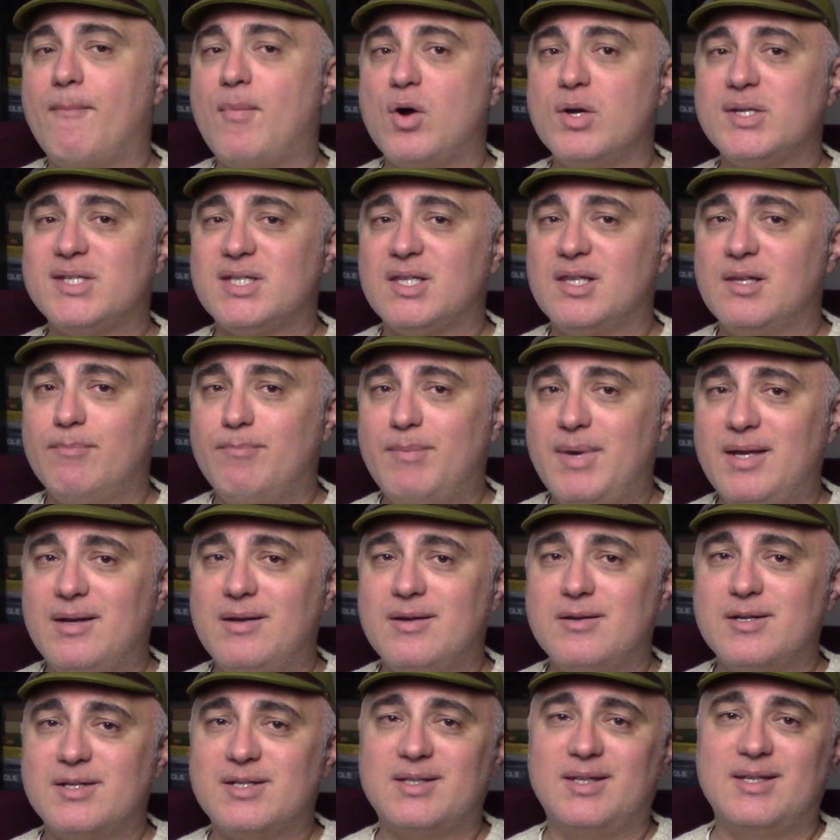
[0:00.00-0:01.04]
most of the
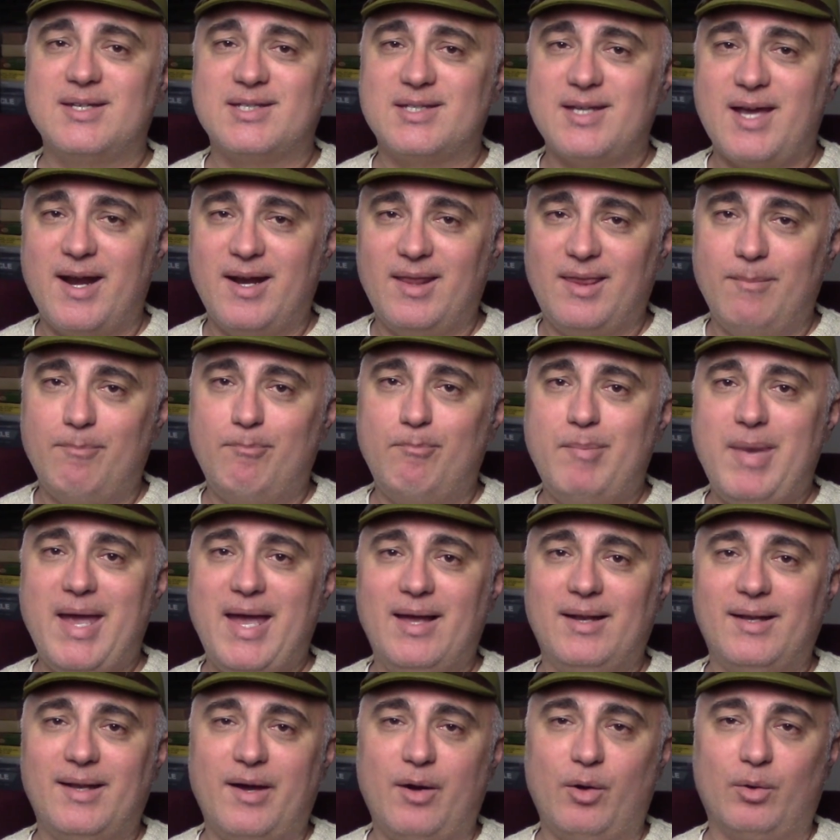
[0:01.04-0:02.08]
bidders decided to
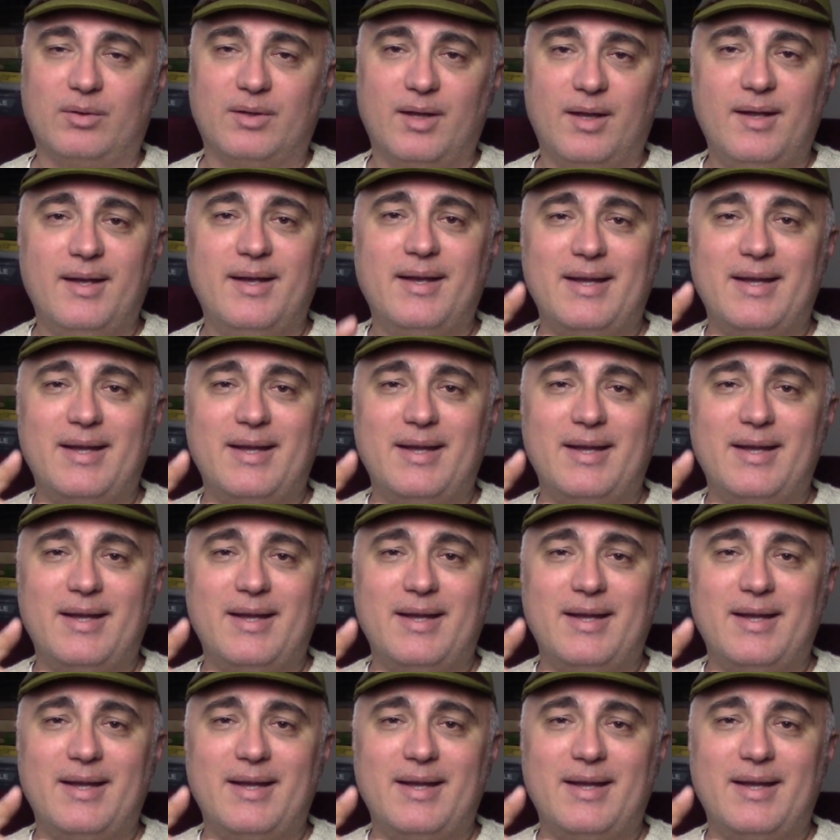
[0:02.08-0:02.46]
bail out.